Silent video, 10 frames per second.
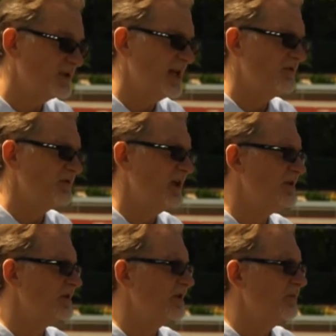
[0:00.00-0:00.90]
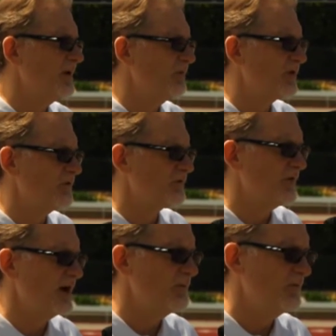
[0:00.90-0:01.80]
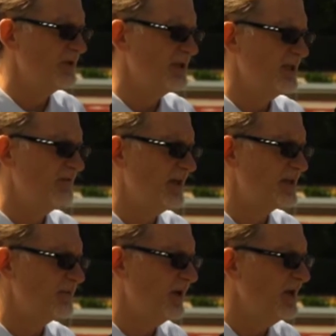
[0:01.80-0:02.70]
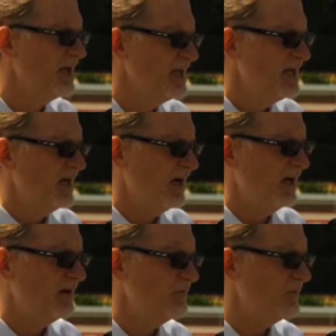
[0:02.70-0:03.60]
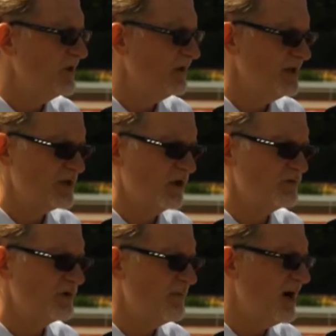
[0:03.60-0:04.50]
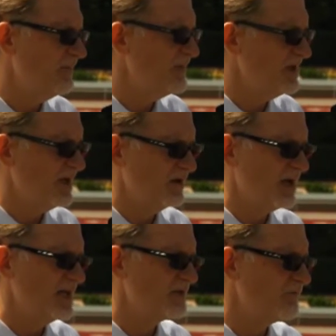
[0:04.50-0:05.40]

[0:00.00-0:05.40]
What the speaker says: staff changed a little bit with Coach Fry moving to defense, but he's coaching them up, and our guys are